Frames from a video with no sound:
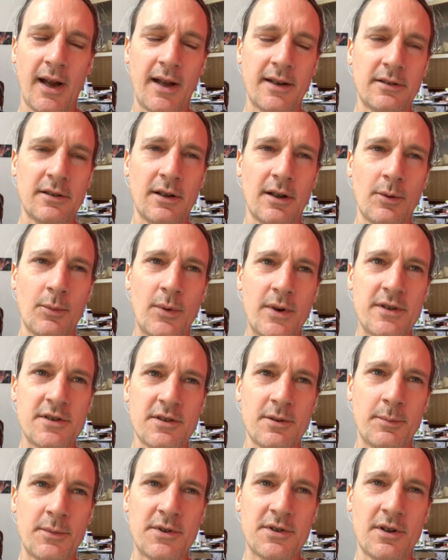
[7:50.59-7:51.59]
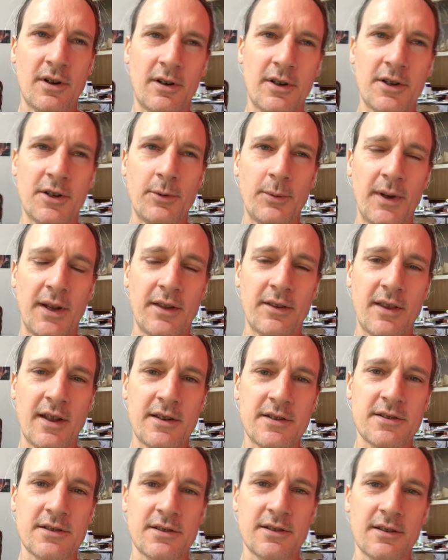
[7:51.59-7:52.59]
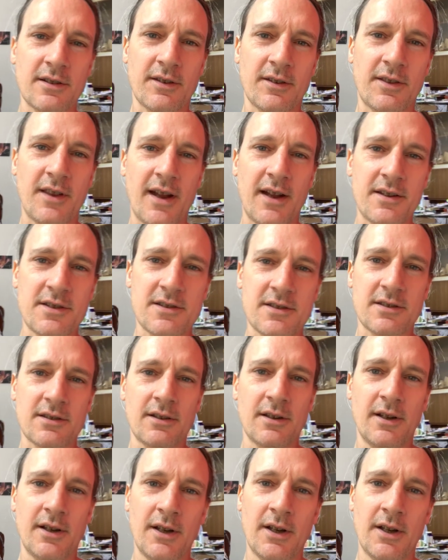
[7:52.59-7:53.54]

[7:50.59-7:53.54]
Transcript: And like when someone's arguing, that's that's